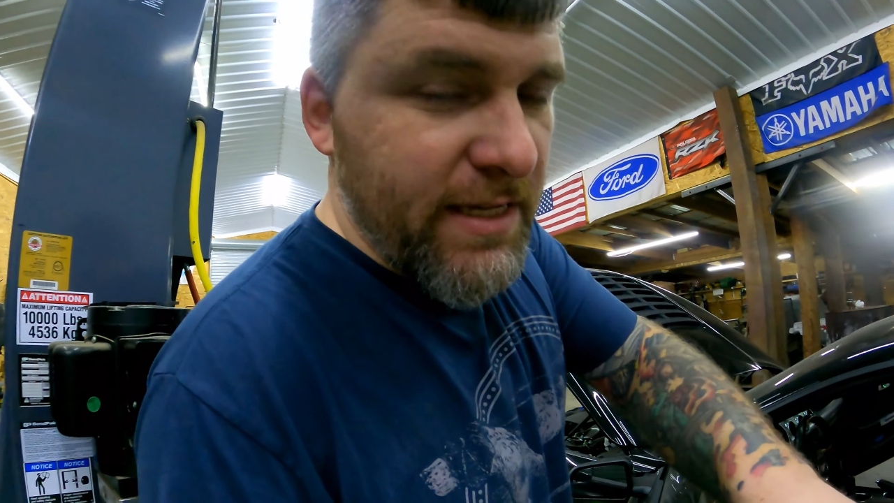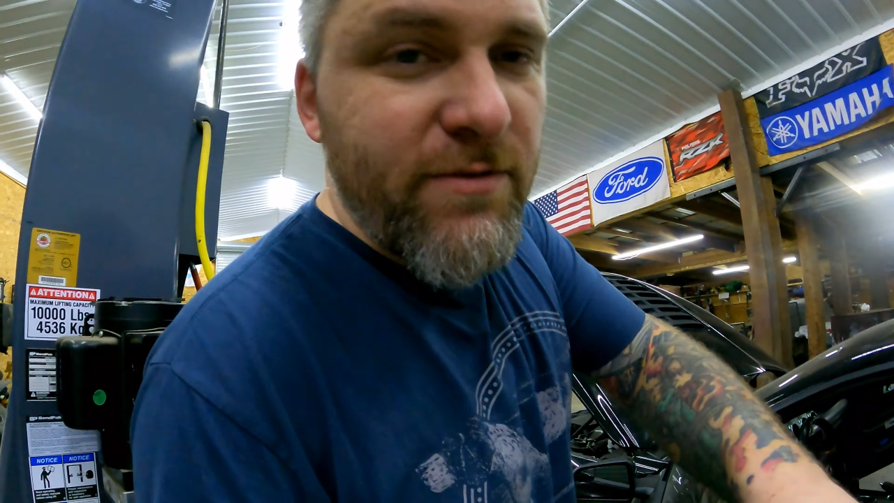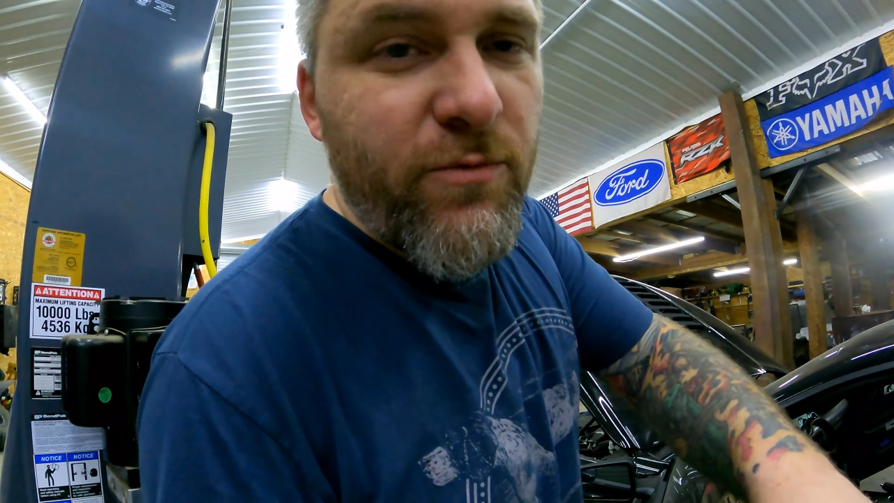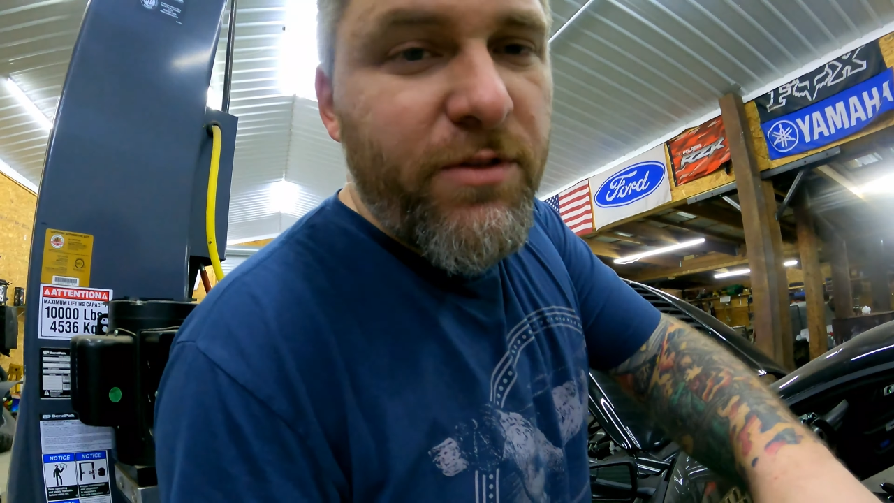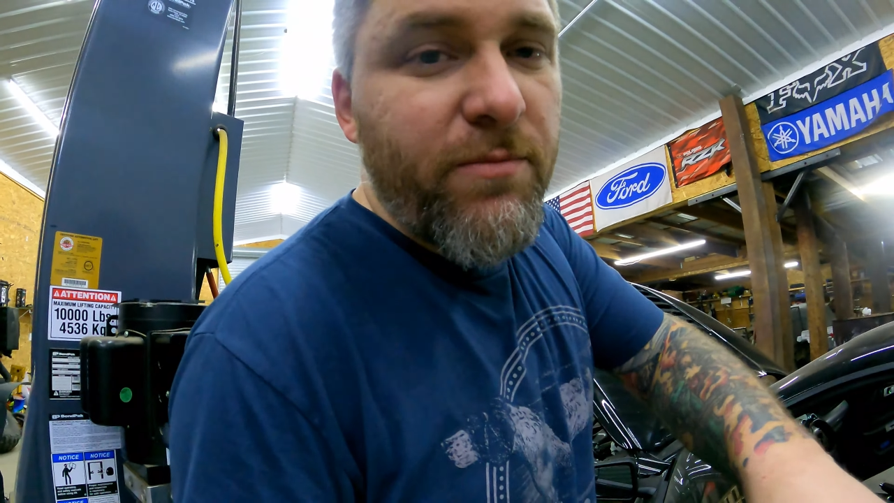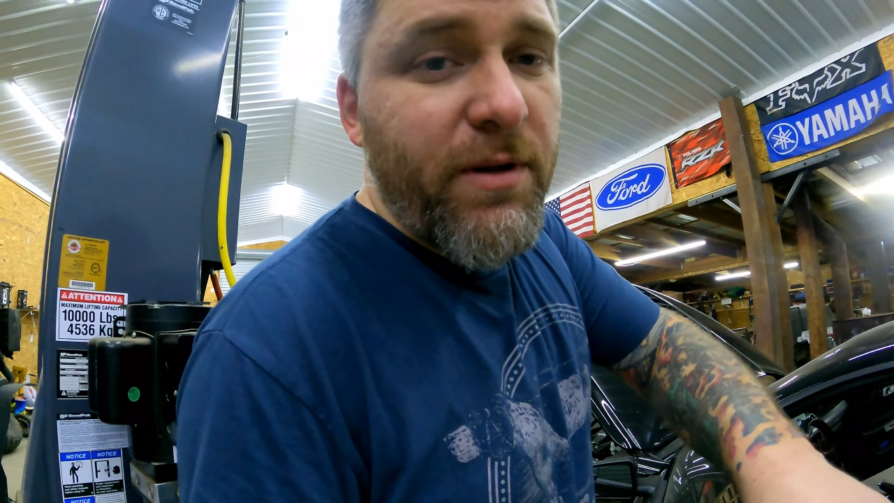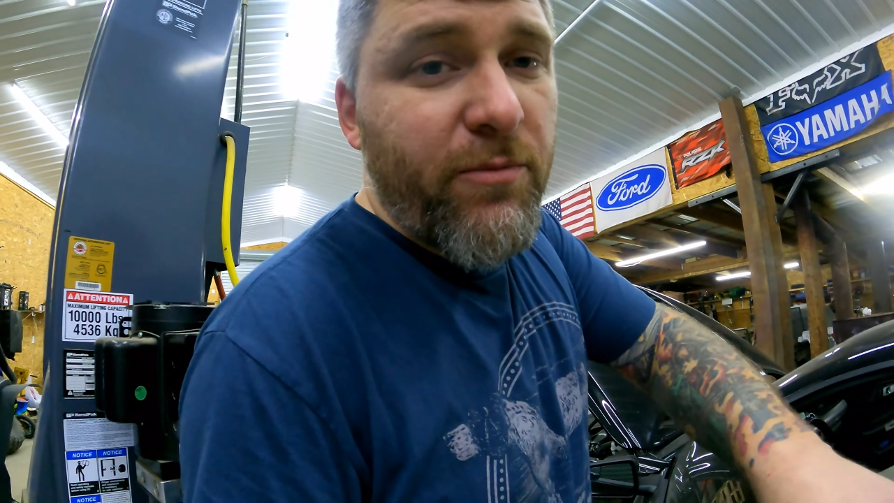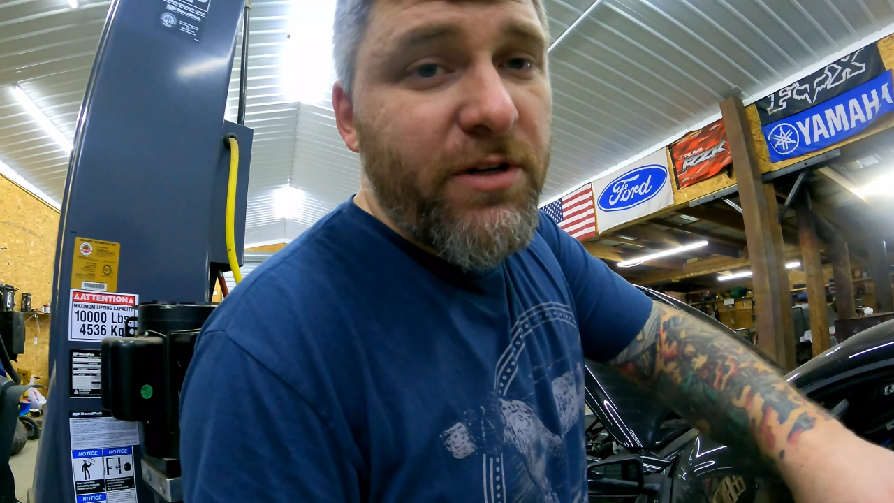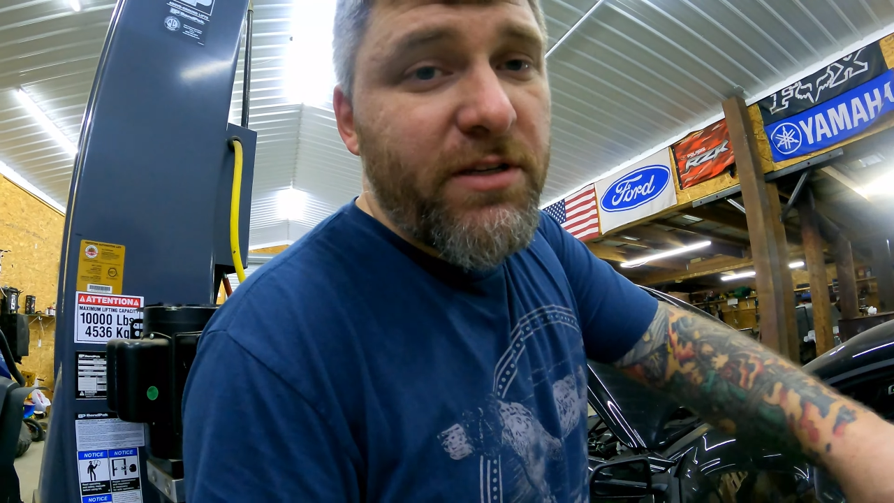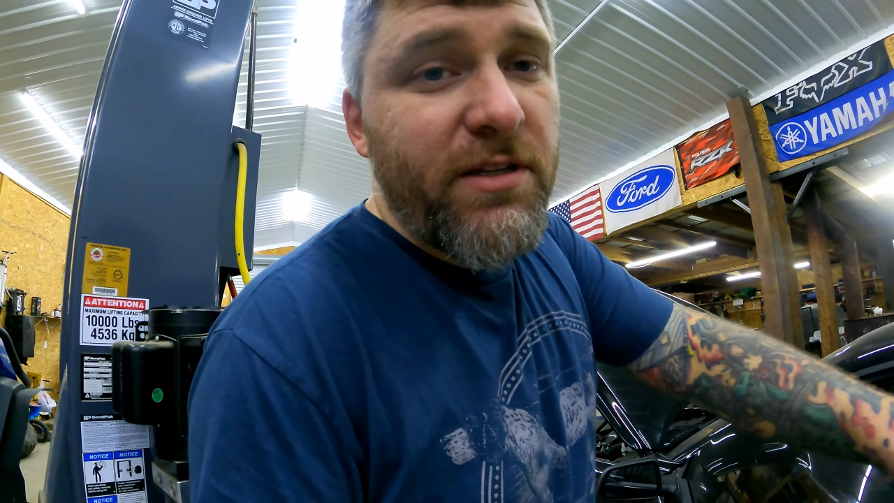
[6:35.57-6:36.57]
Even with the
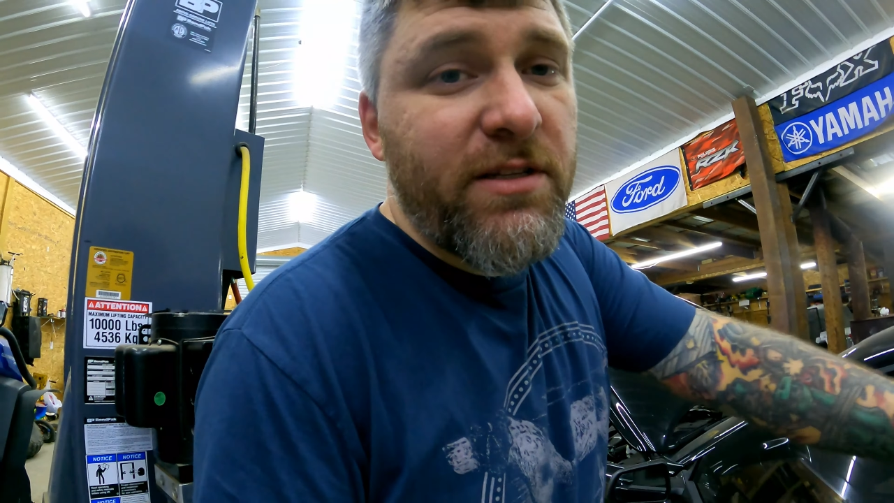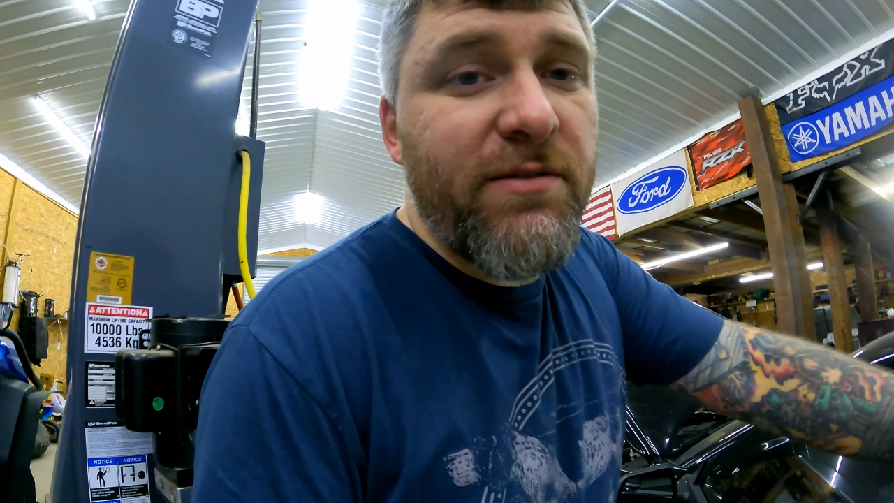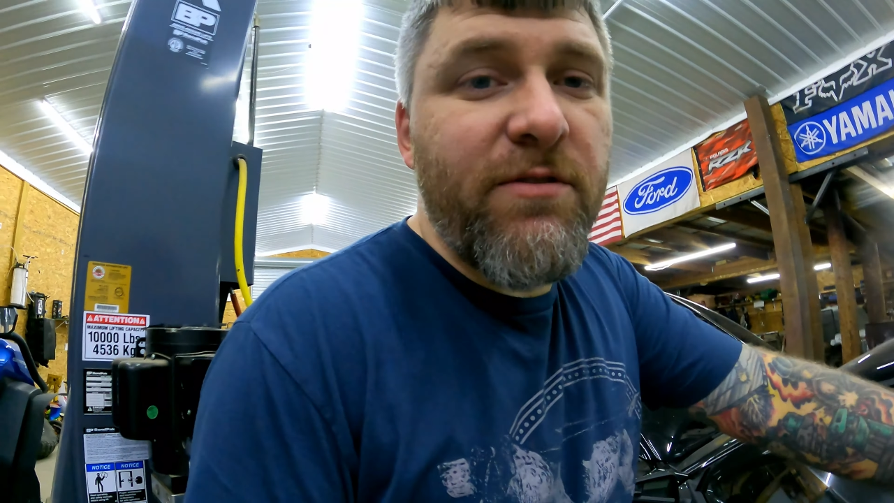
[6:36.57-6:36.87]
memory seats,